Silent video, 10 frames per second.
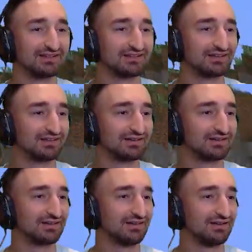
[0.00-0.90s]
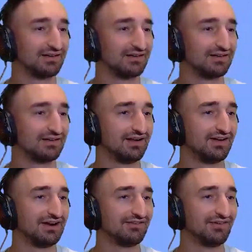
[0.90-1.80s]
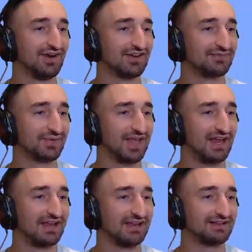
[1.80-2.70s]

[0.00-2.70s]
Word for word: All right, I'm here with you. All right, we're ready, yep. Spaghetti.